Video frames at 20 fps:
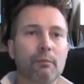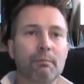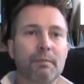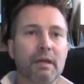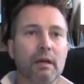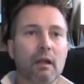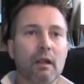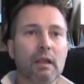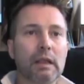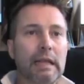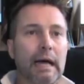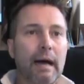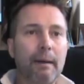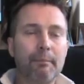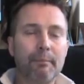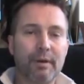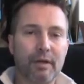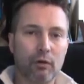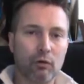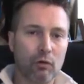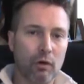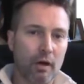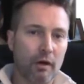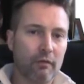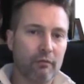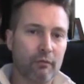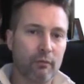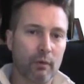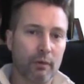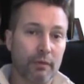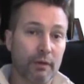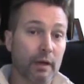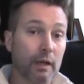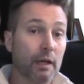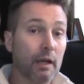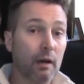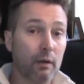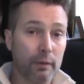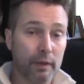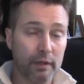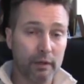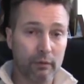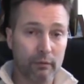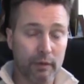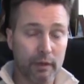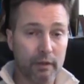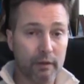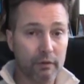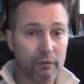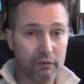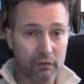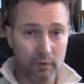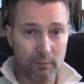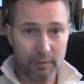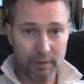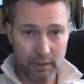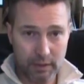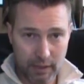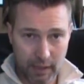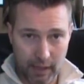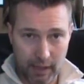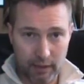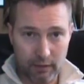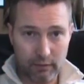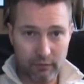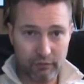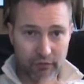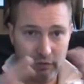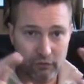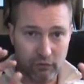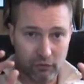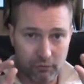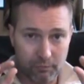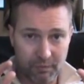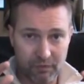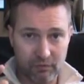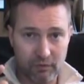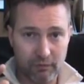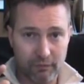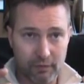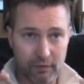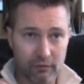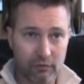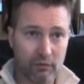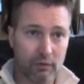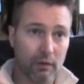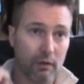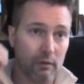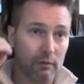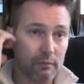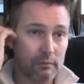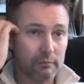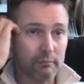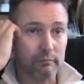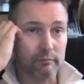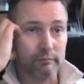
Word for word: you'll be a lot better off with an accounting degree and a CPA, because that's a specific skill.